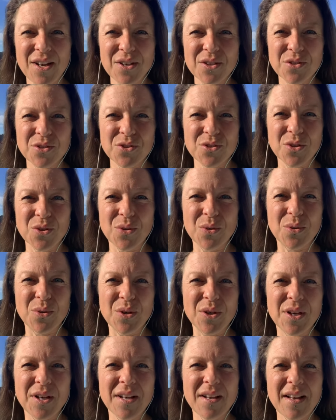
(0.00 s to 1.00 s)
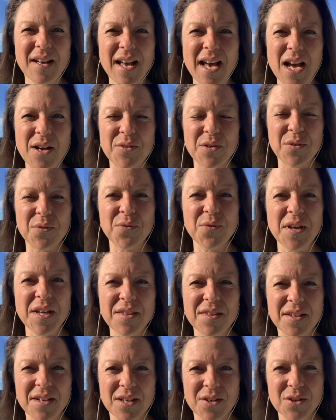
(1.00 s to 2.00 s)
So having
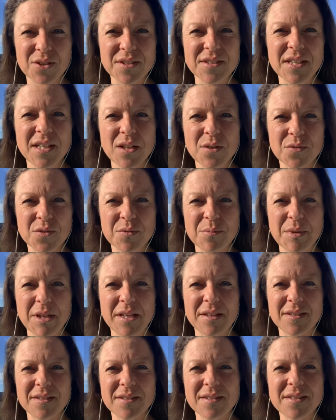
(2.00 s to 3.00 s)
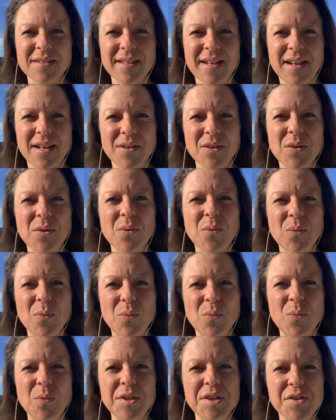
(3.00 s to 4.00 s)
faith in ourselves means that
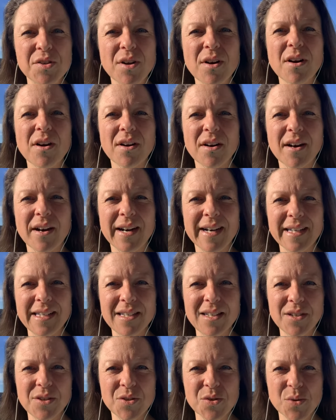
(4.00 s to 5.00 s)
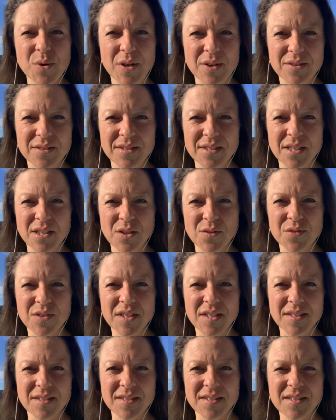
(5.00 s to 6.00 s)
we talk kindly to ourselves
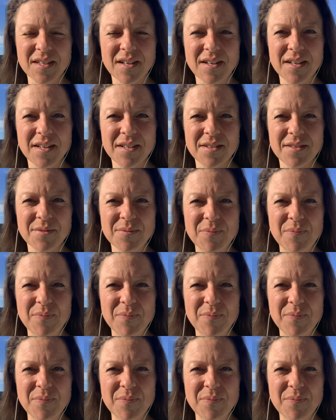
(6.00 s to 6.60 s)
inside.